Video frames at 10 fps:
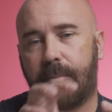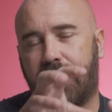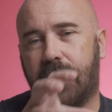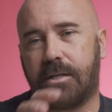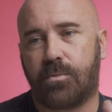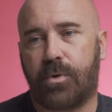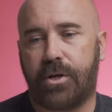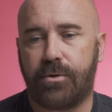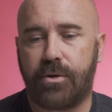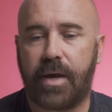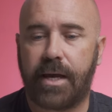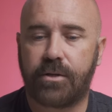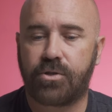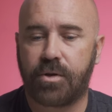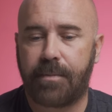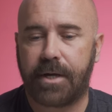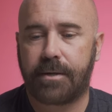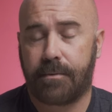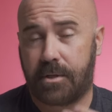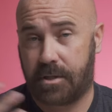Because when you do hand
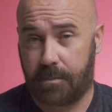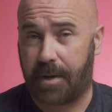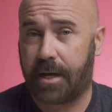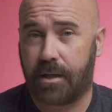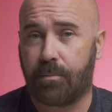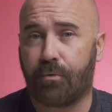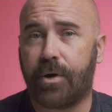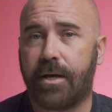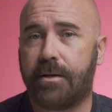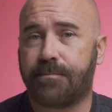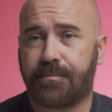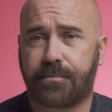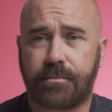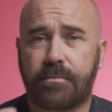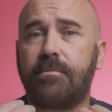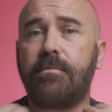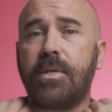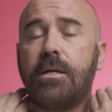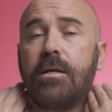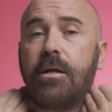stripping, depending on the breed,
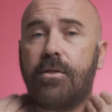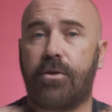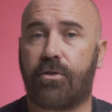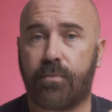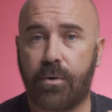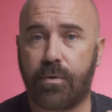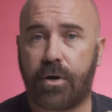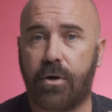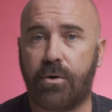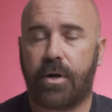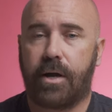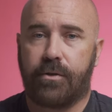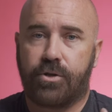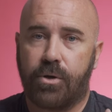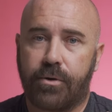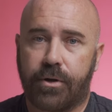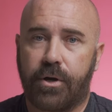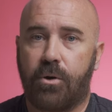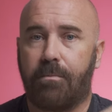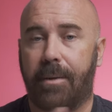the throat coat and the shoulder
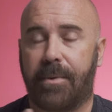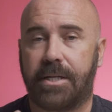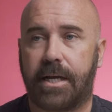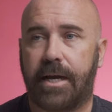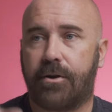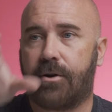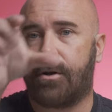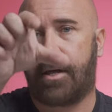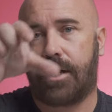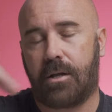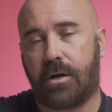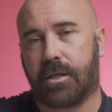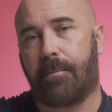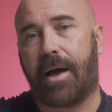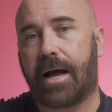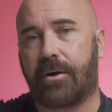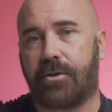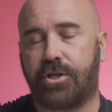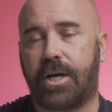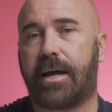coat might be tighter than along the back or
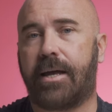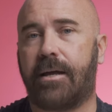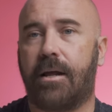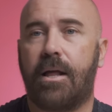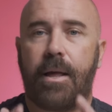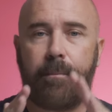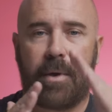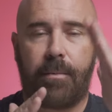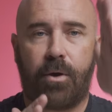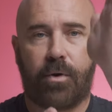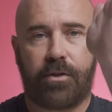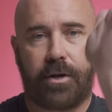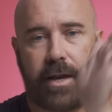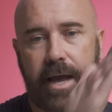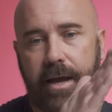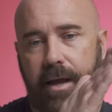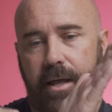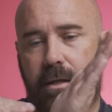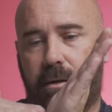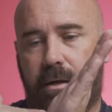the jacket. Maybe where the neck
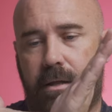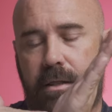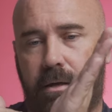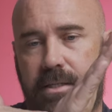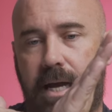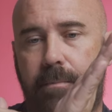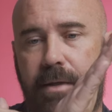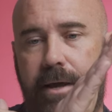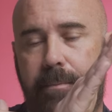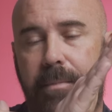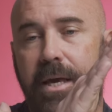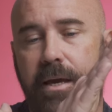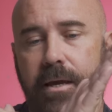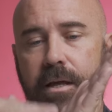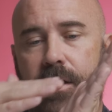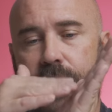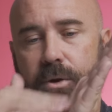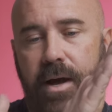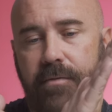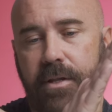and the top line meet,
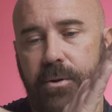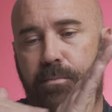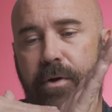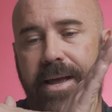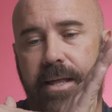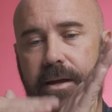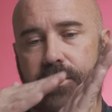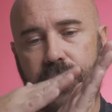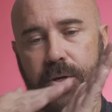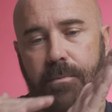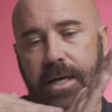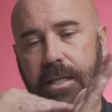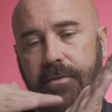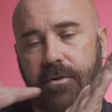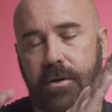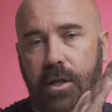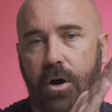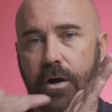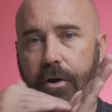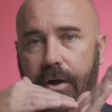you have a little break there, so you might leave it
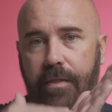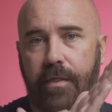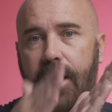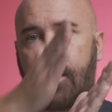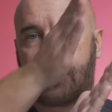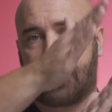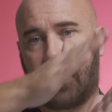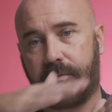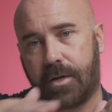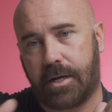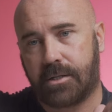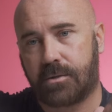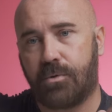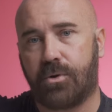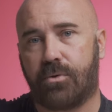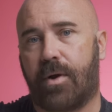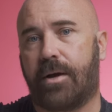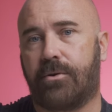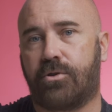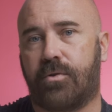longer in there so you have a nice smoother,
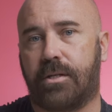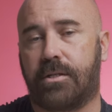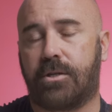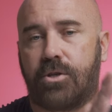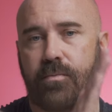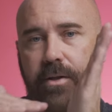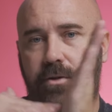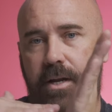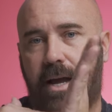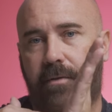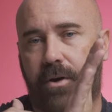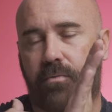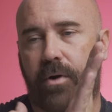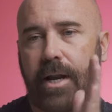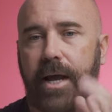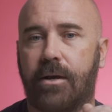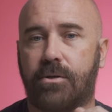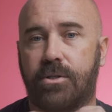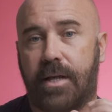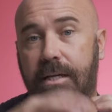rounder transition rather than having a right
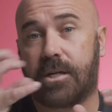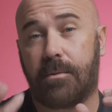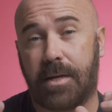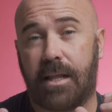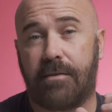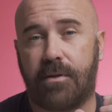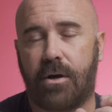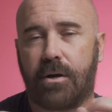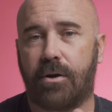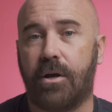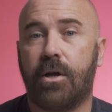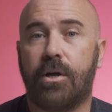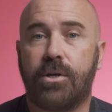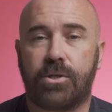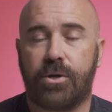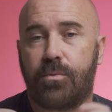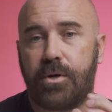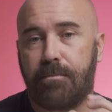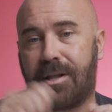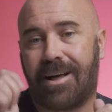angle. So that's gonna be left longer. So you
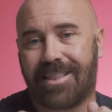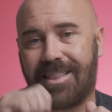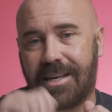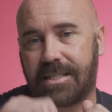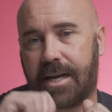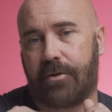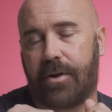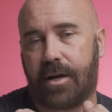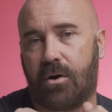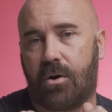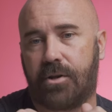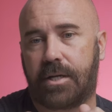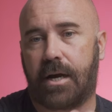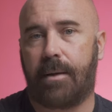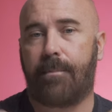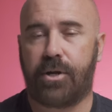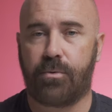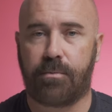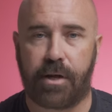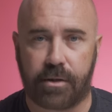wouldn't pluck this area all the time, but
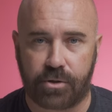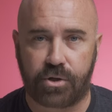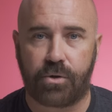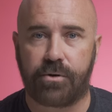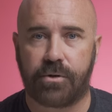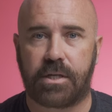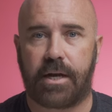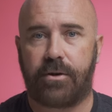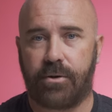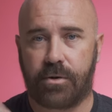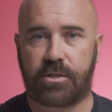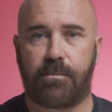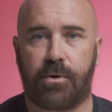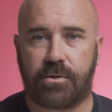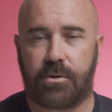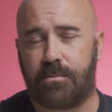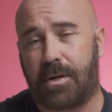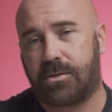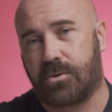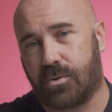you would pluck the shoulders tighter to expose those
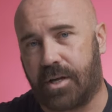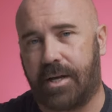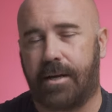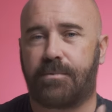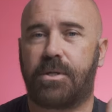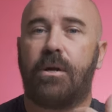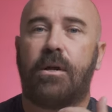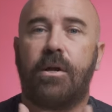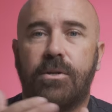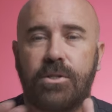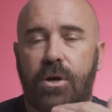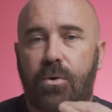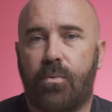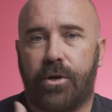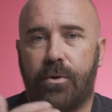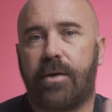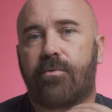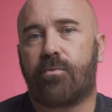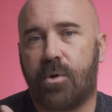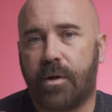muscles or the hips. So when you
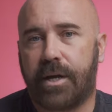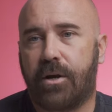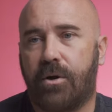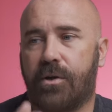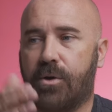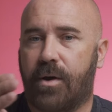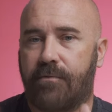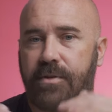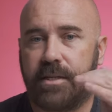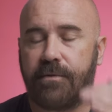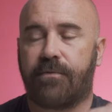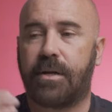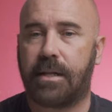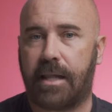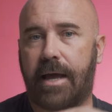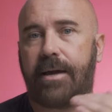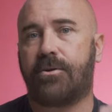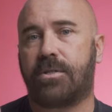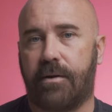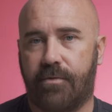have a rolling coat, you have different
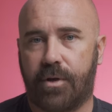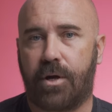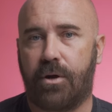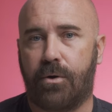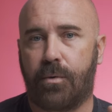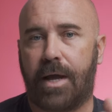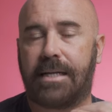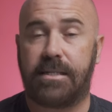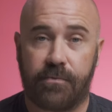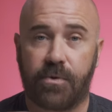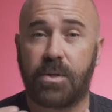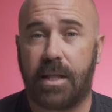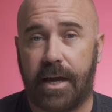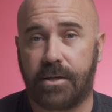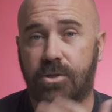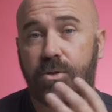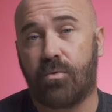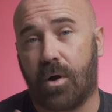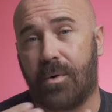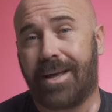layers of the coat at different lengths,
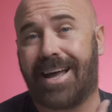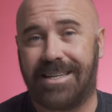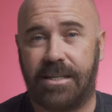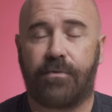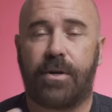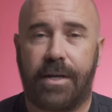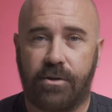growing at different